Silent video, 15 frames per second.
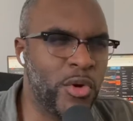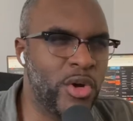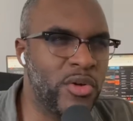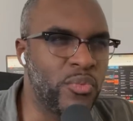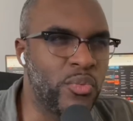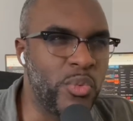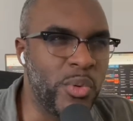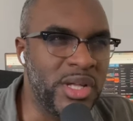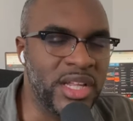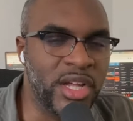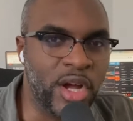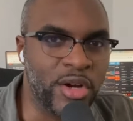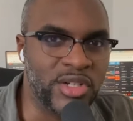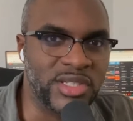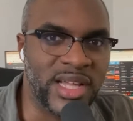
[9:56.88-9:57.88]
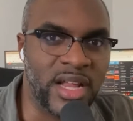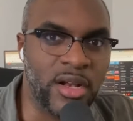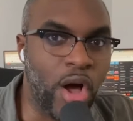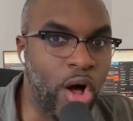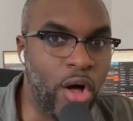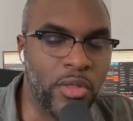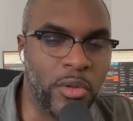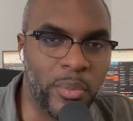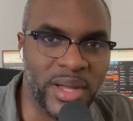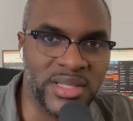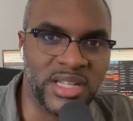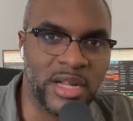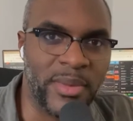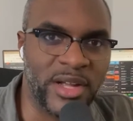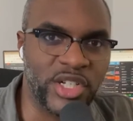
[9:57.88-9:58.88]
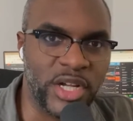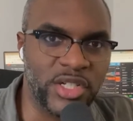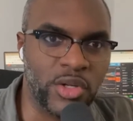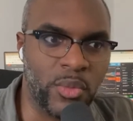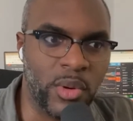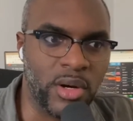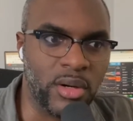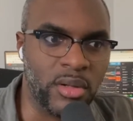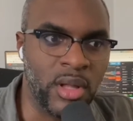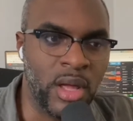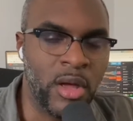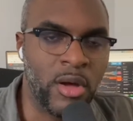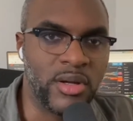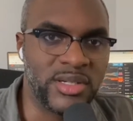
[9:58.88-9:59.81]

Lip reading: if you couldn't really understand all the ways that it might change the world,